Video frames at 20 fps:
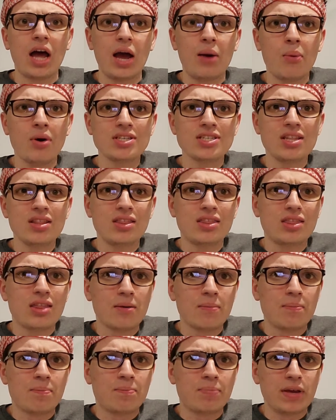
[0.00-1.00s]
I wasn't
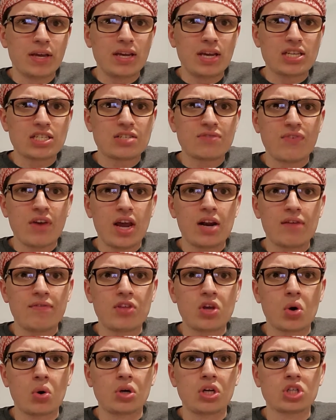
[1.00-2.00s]
the biggest fan of
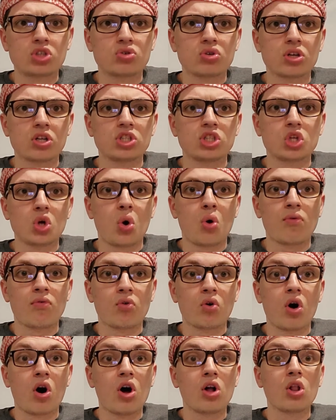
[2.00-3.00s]
the Oni trilogy
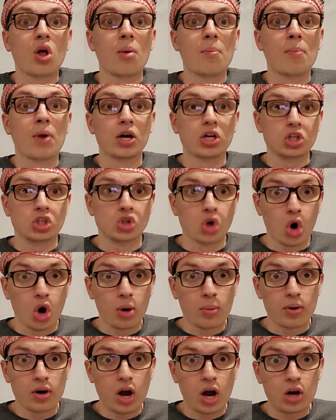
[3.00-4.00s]
overall, but
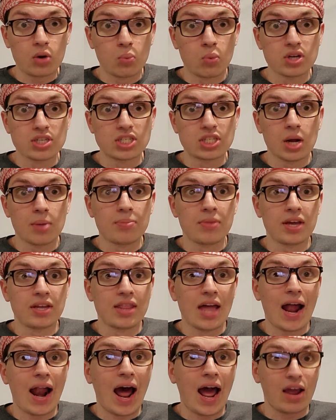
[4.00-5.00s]
Garmadon was
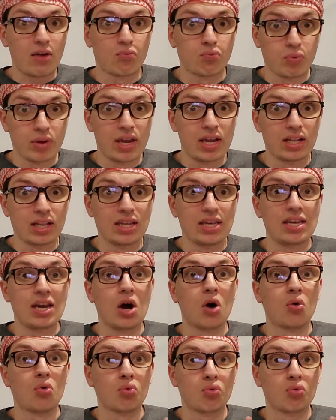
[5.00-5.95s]
something that I really,